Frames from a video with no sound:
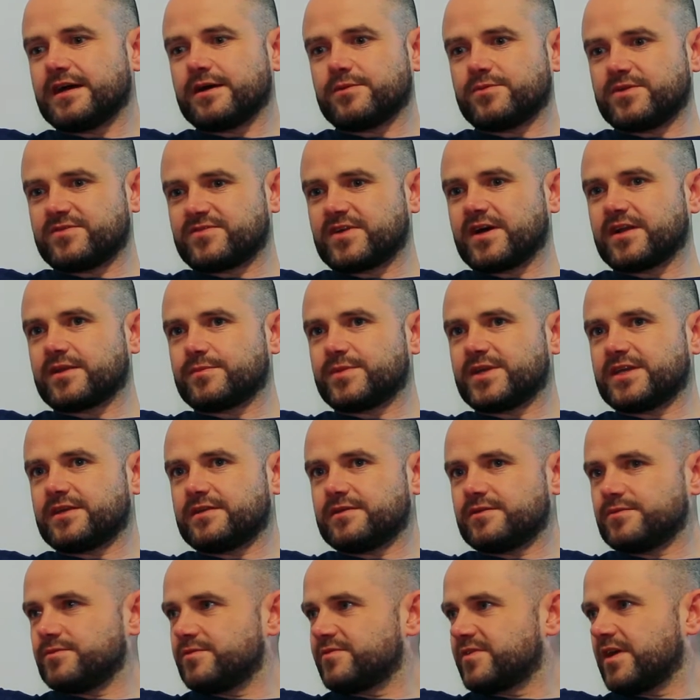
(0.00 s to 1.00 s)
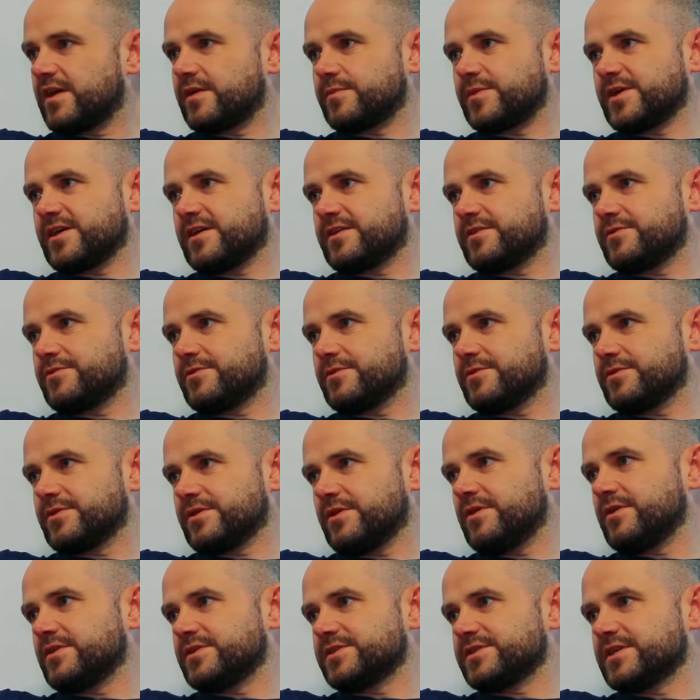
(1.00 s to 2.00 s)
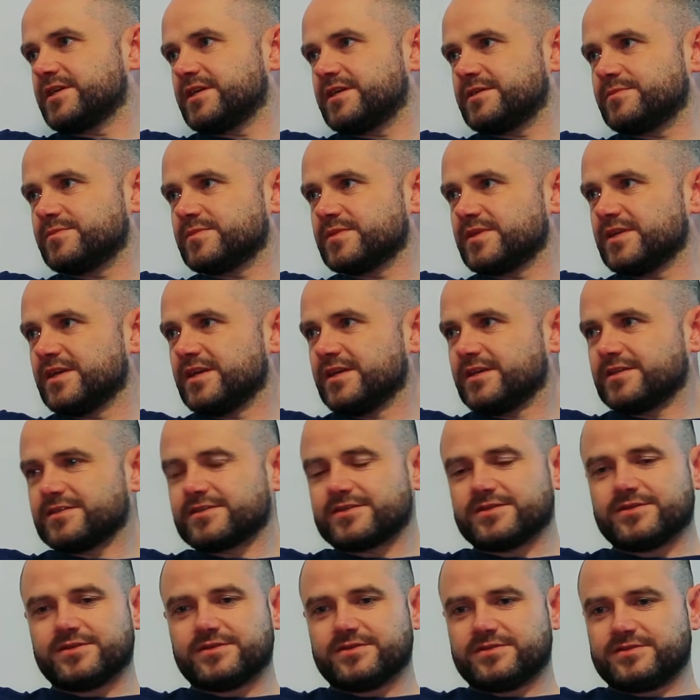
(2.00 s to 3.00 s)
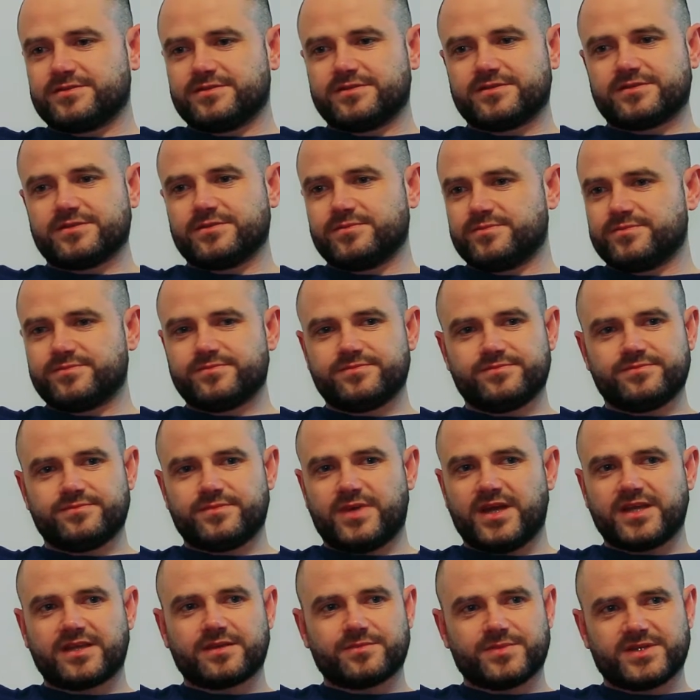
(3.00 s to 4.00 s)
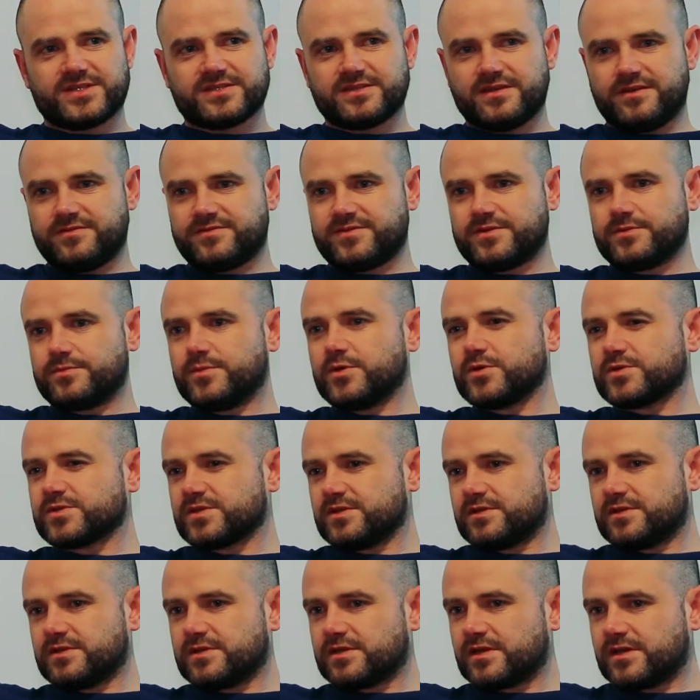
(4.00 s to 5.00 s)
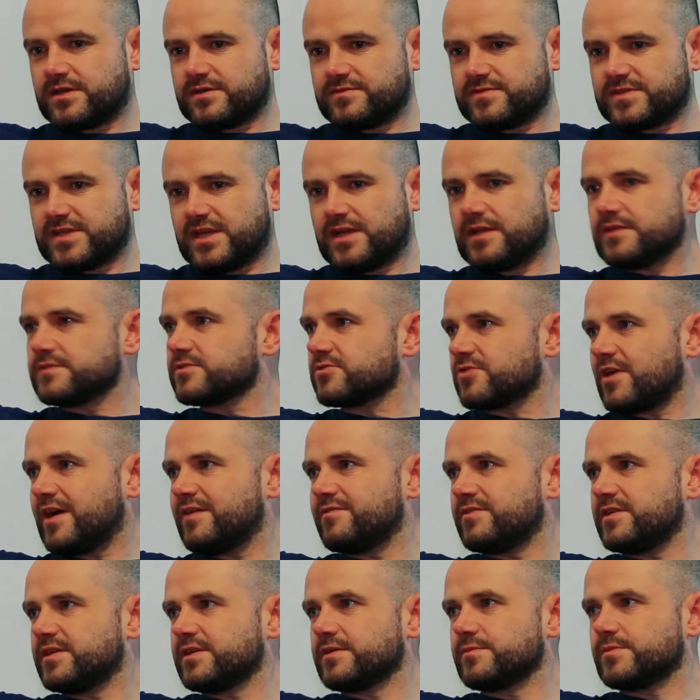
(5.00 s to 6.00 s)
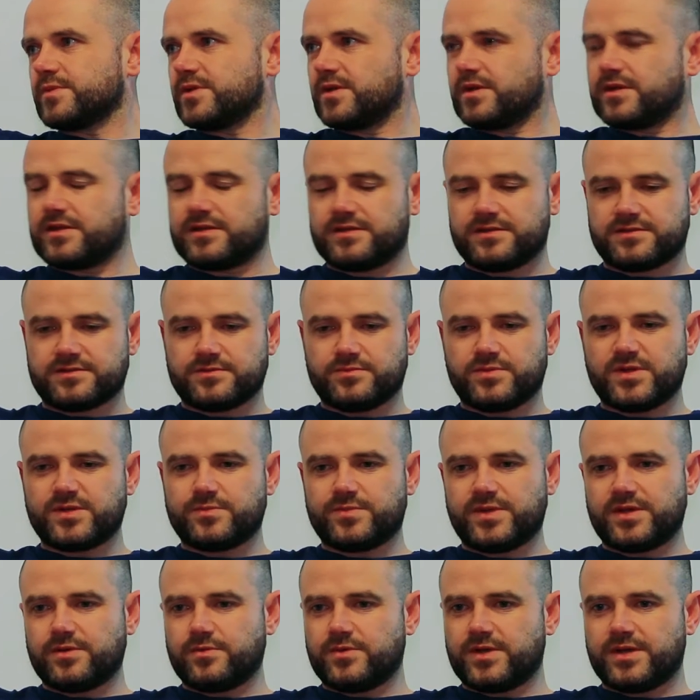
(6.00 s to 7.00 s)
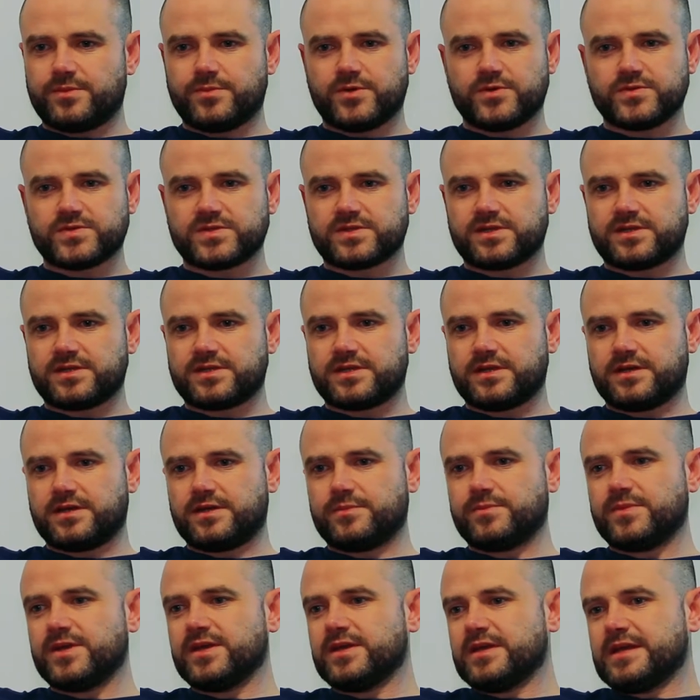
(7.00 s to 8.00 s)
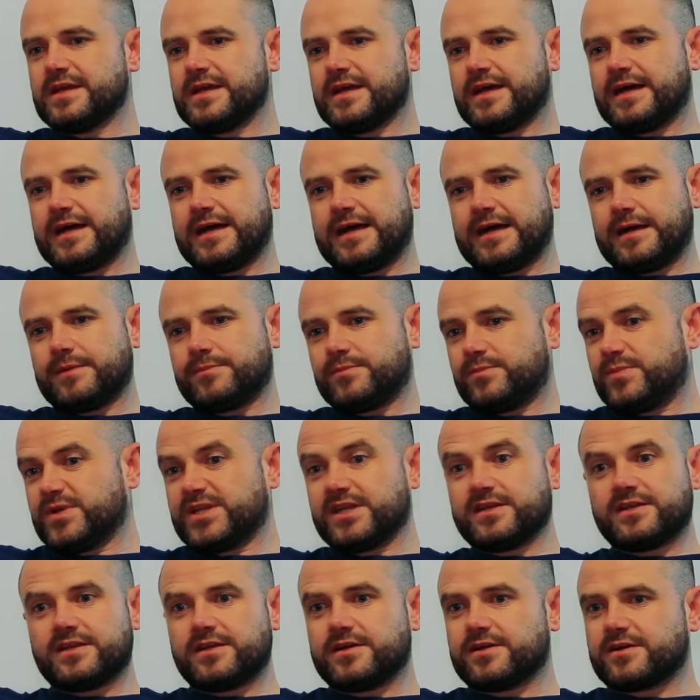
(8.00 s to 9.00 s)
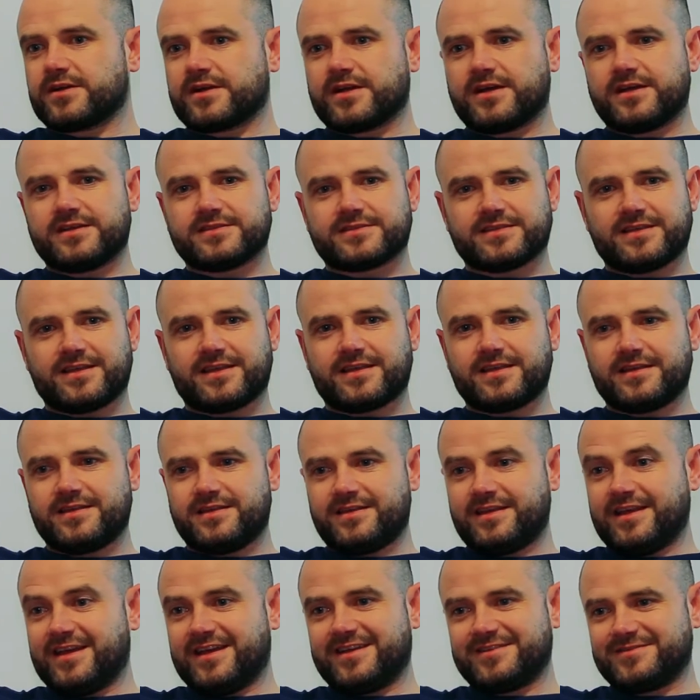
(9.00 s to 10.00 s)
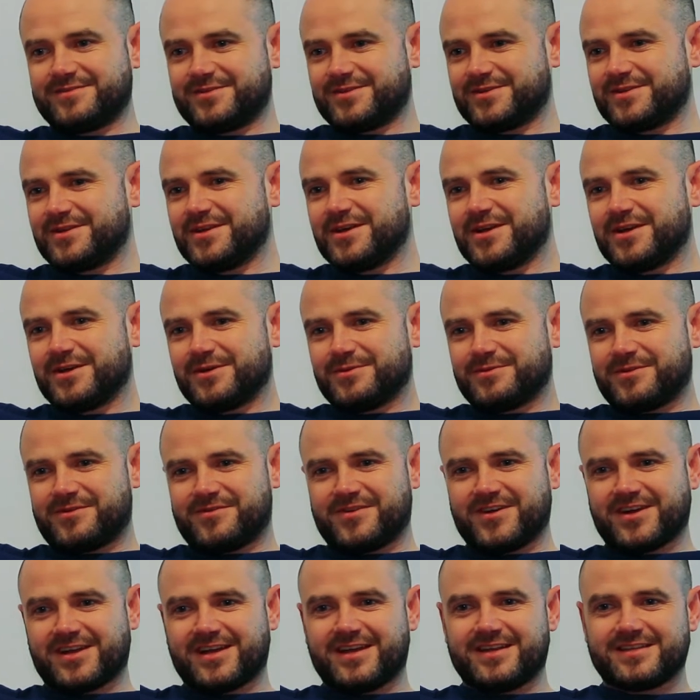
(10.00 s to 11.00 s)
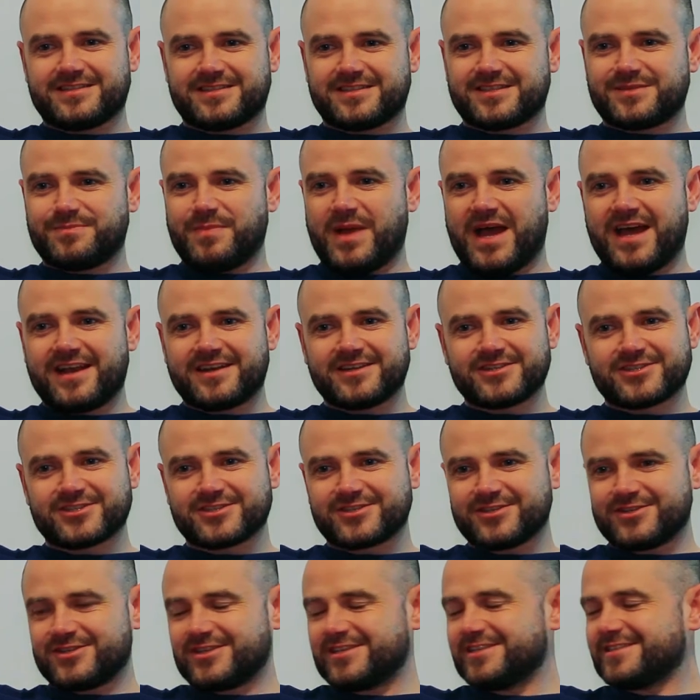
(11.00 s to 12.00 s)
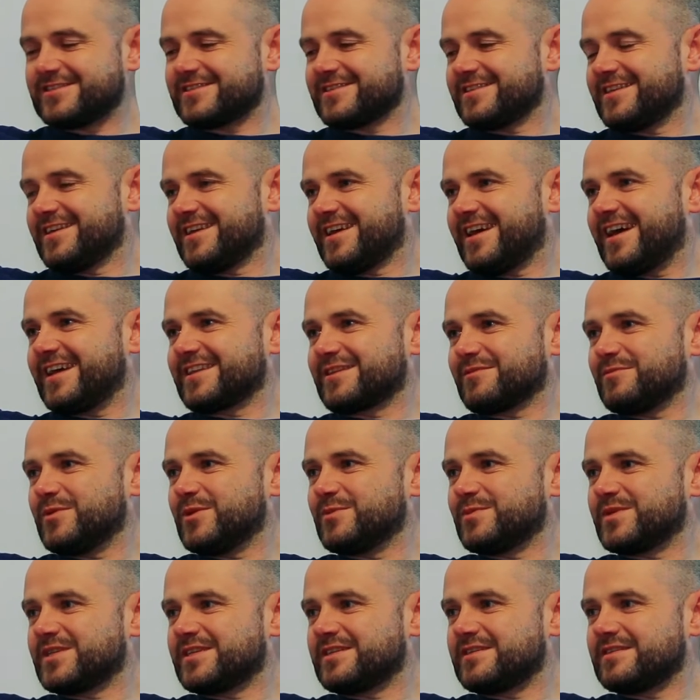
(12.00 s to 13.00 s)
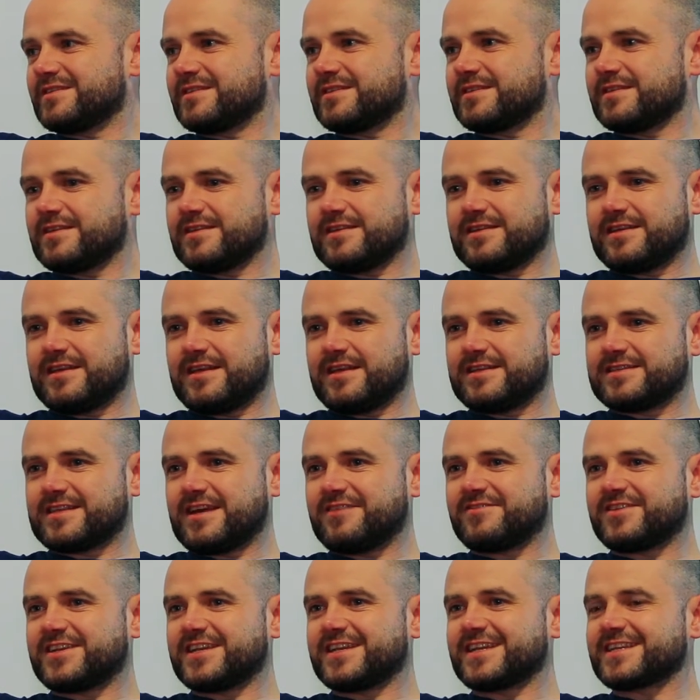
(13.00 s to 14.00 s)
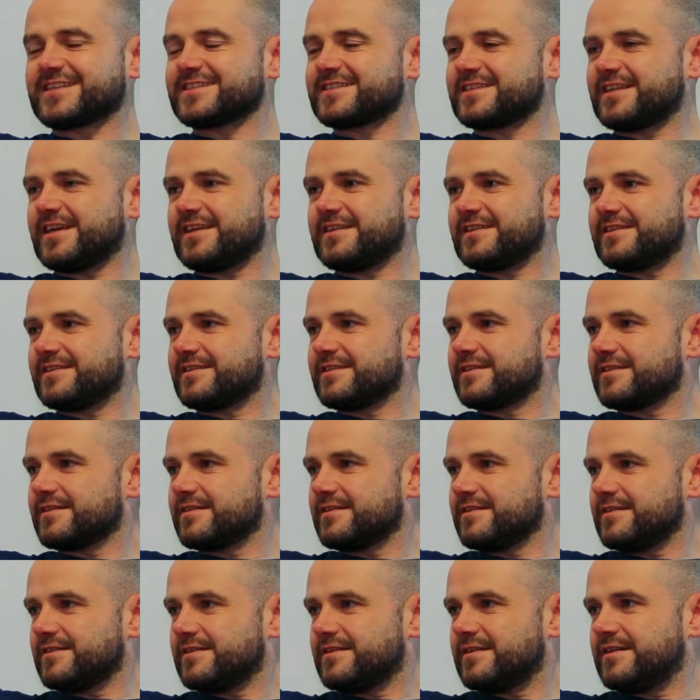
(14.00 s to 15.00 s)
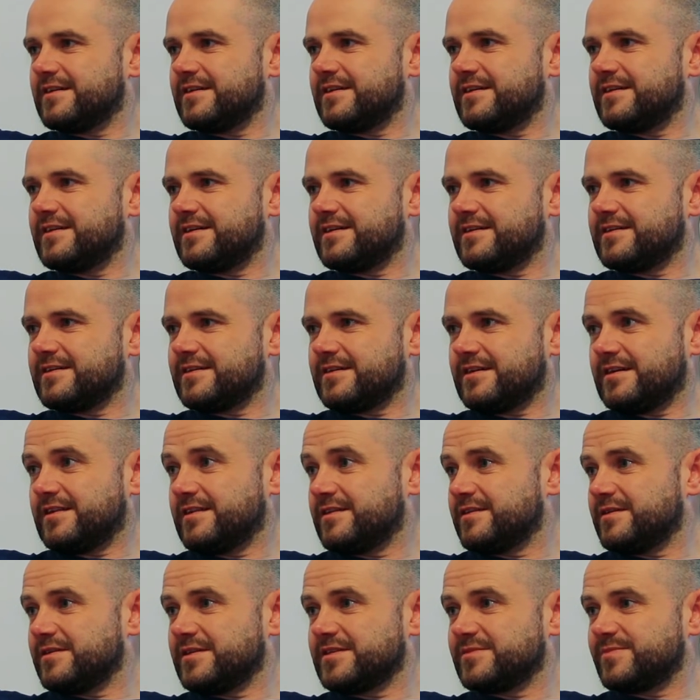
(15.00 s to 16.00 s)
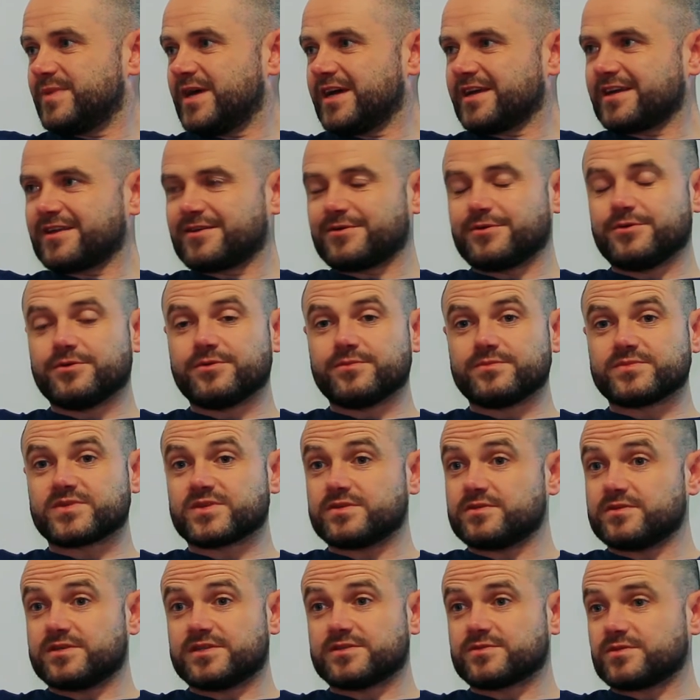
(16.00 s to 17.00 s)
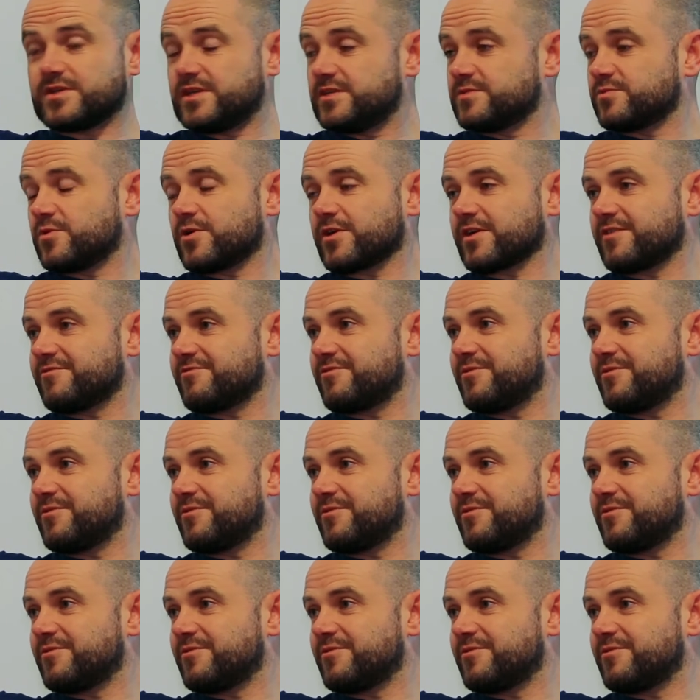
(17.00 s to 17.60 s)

Uh, we've got to be we've got to be on the road all the time. So so Mike and myself do most of the kind of sales travelling, but and uh, so we'd be away most of the time. Um, but then the other guys, like uh, yeah, one of our guys is Spanish, so he's at the moment he's he's having an extended uh, he's back at home, so he's, he's working